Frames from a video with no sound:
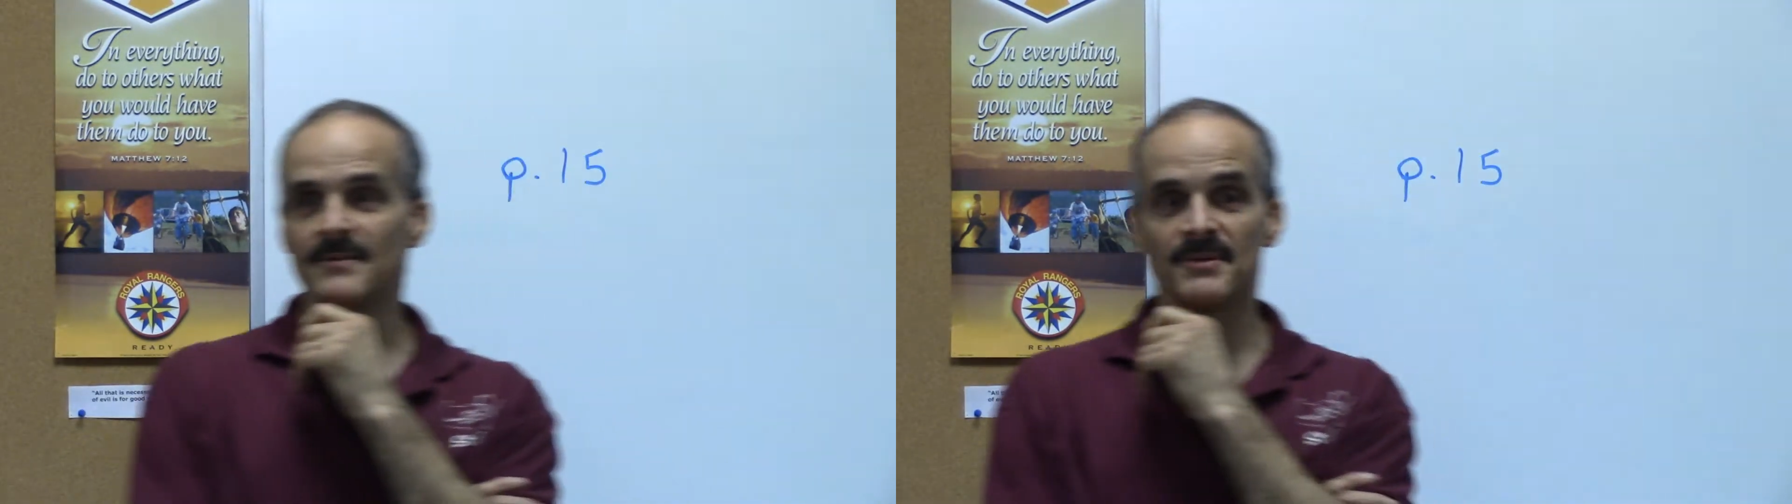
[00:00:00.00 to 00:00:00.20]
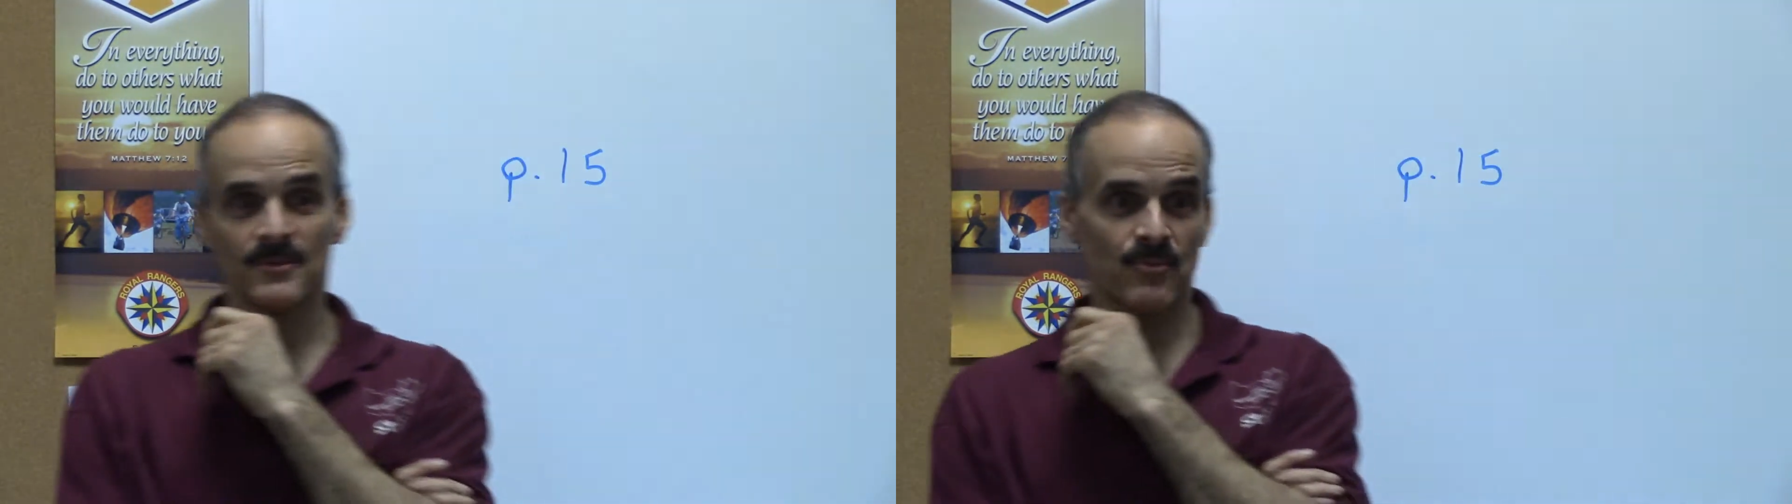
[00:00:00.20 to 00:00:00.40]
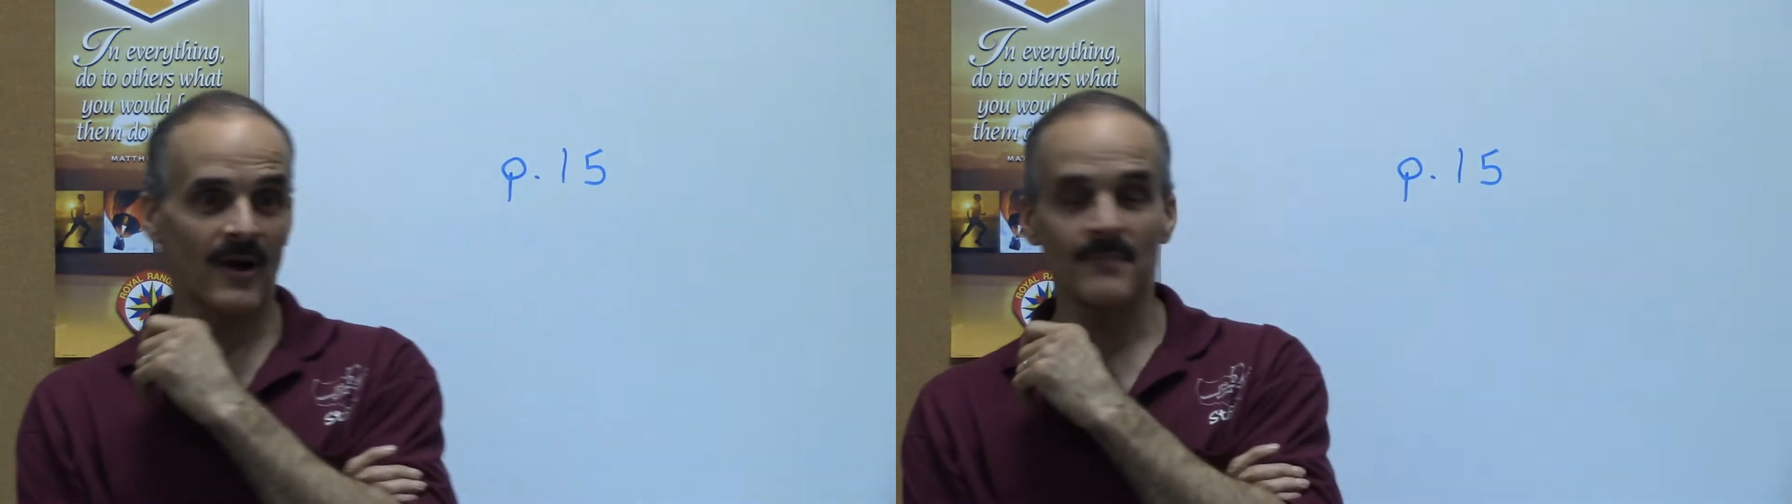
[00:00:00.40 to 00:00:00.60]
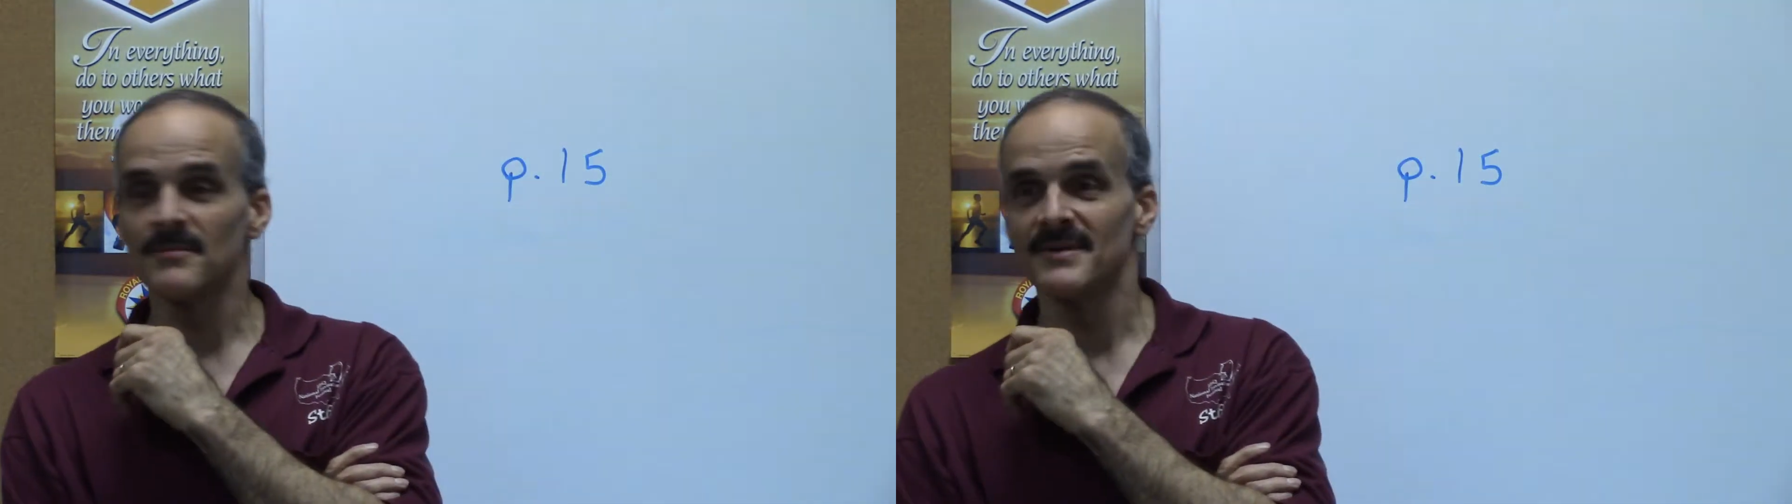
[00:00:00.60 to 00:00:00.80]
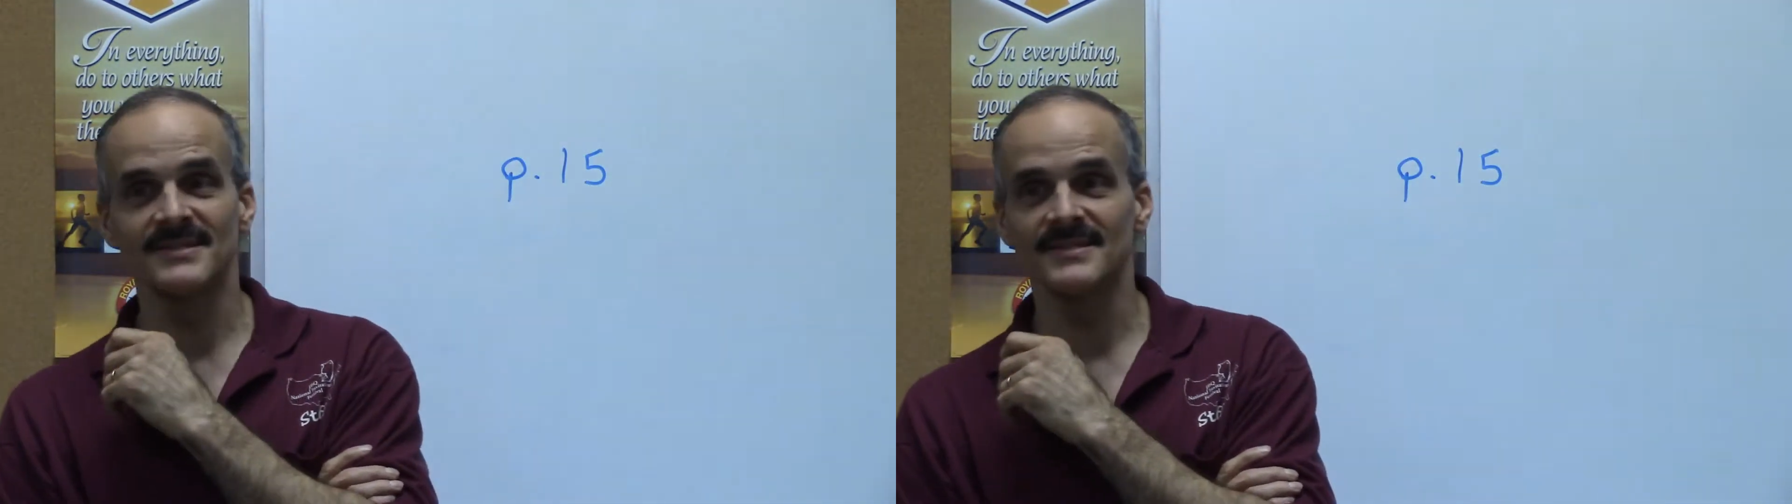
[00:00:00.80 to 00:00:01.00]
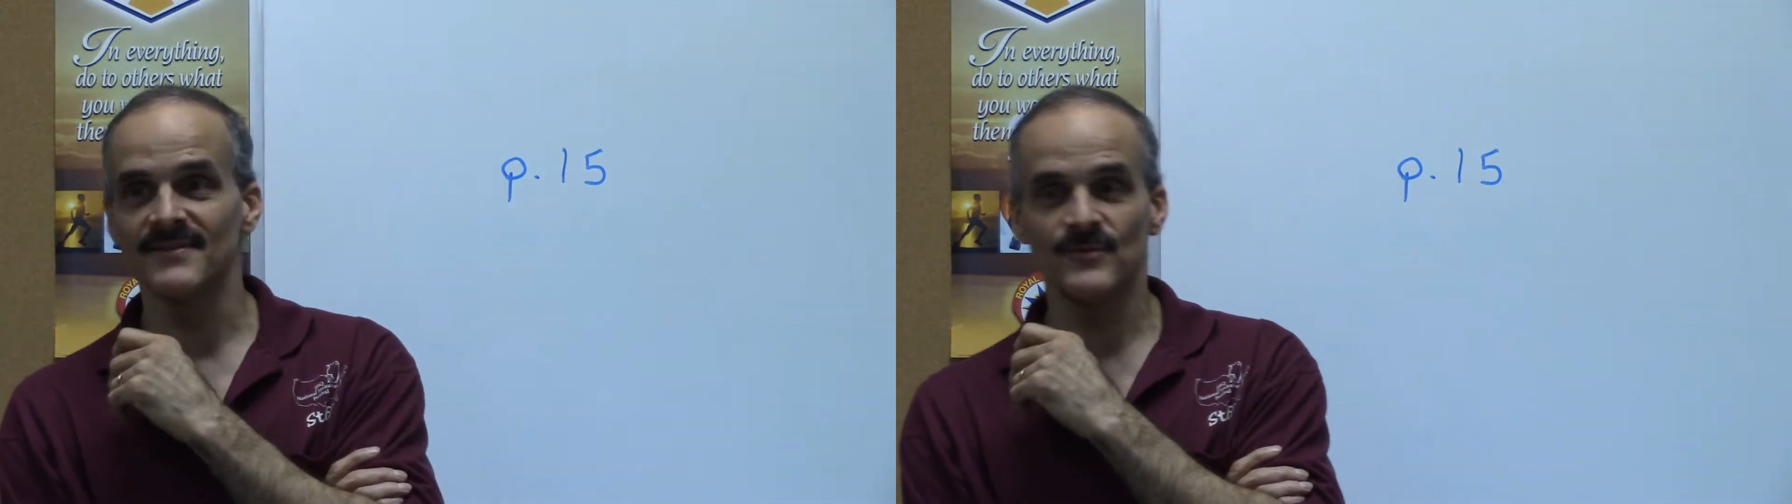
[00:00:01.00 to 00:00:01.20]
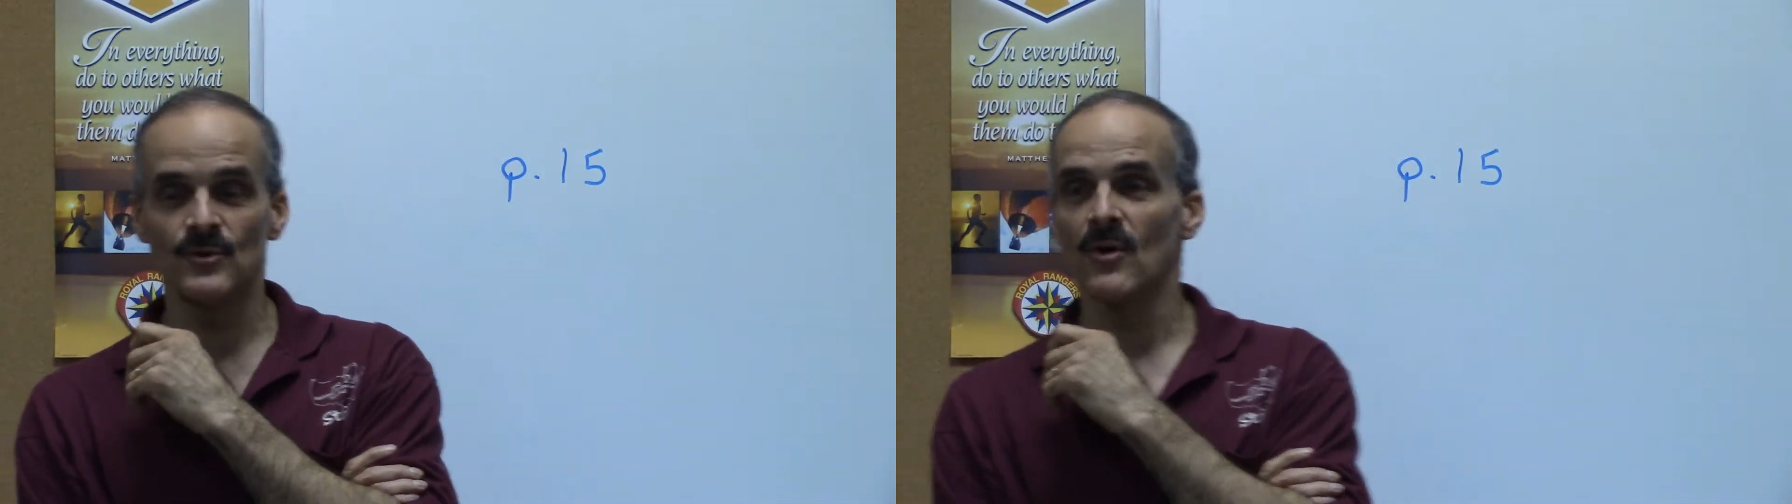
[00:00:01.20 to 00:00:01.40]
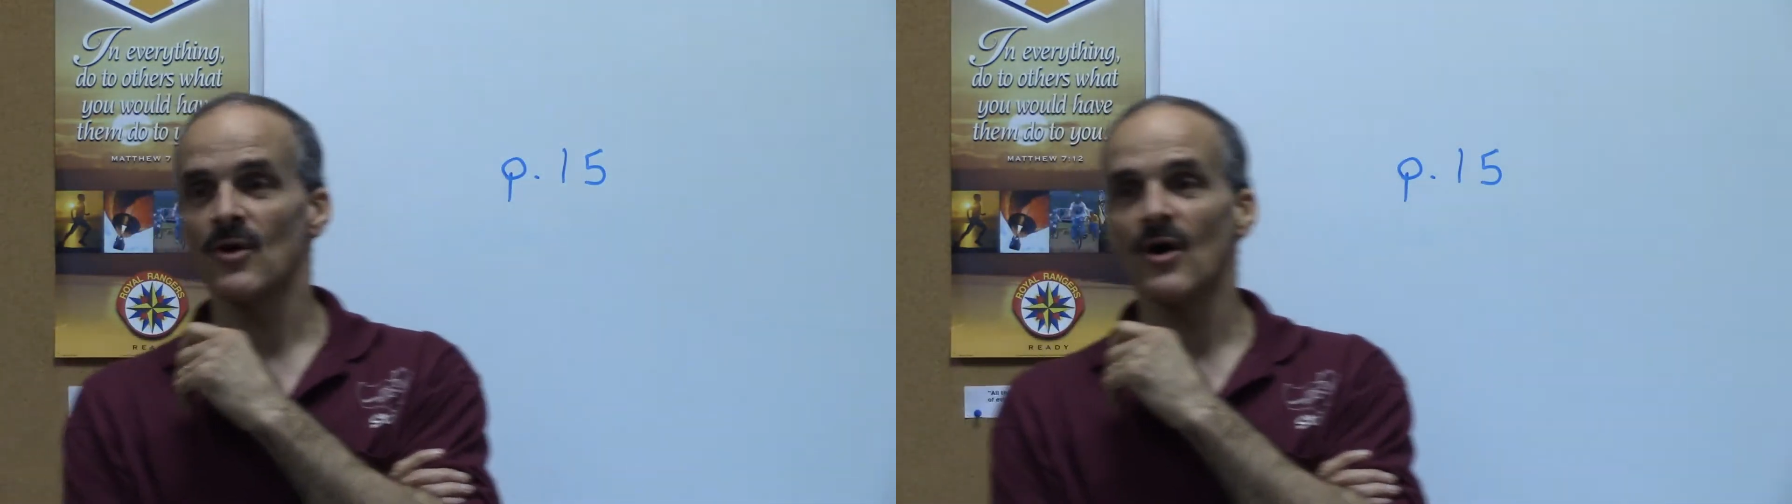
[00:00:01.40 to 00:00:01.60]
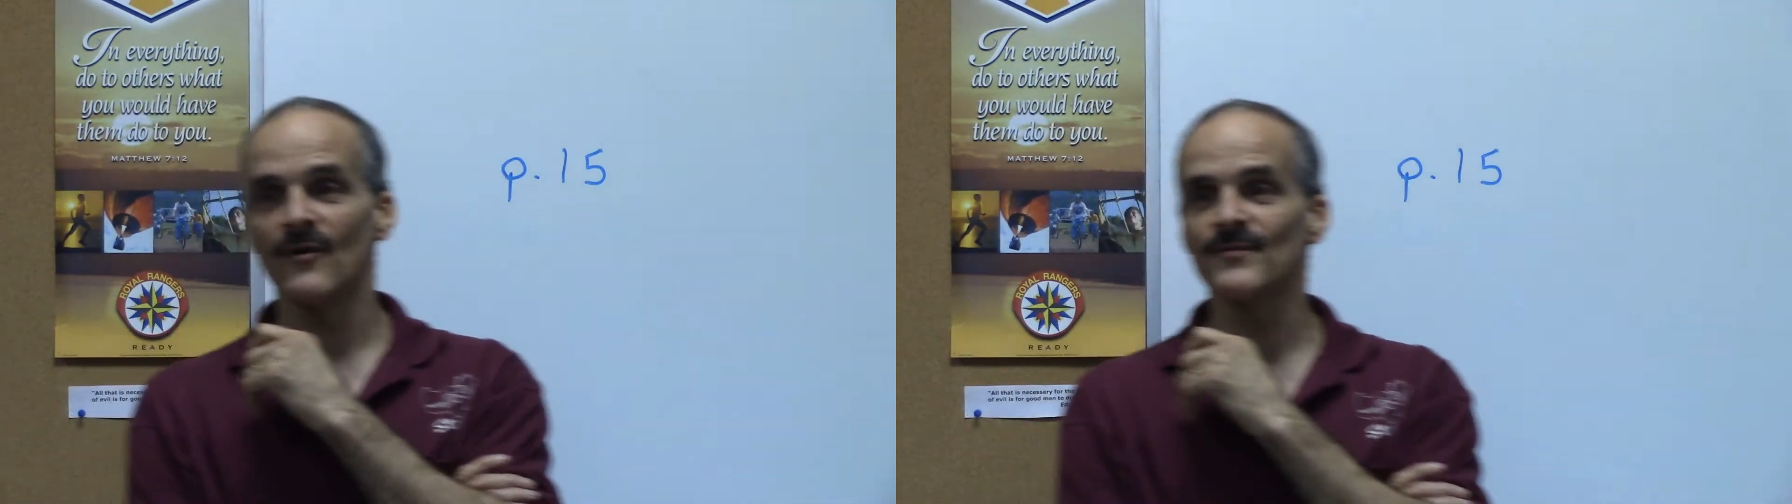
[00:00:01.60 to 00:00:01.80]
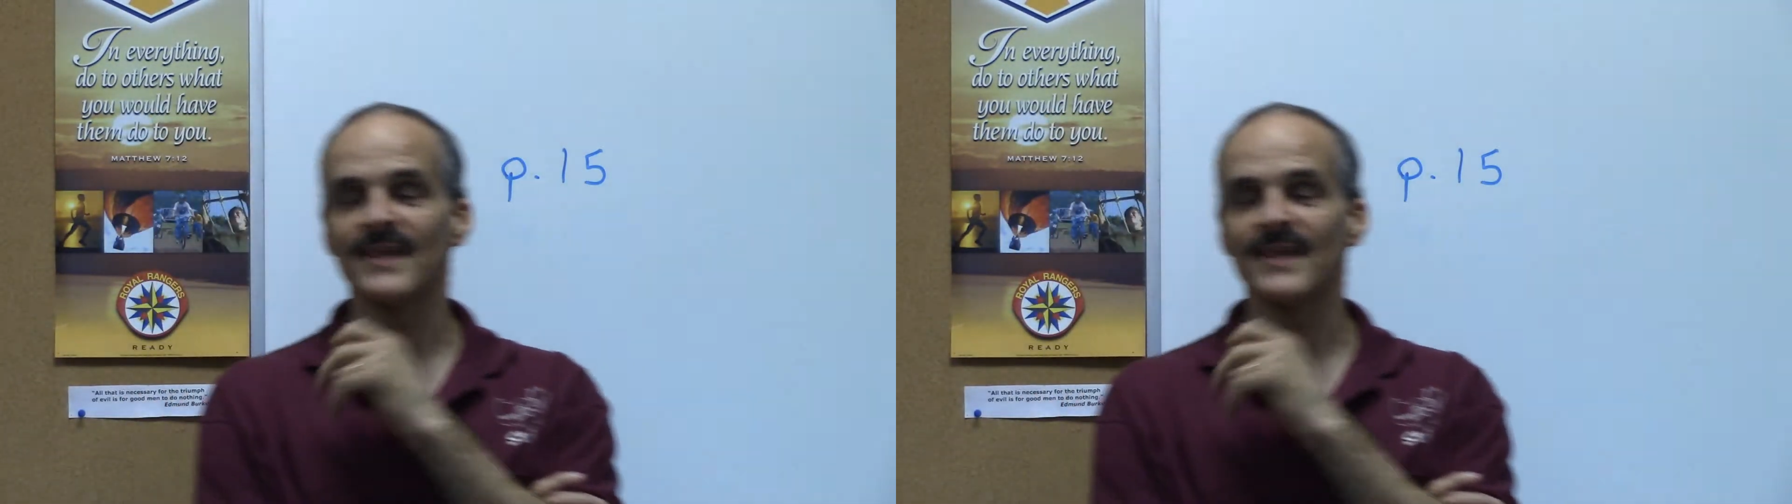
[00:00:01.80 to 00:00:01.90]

But the problem is if you don't call for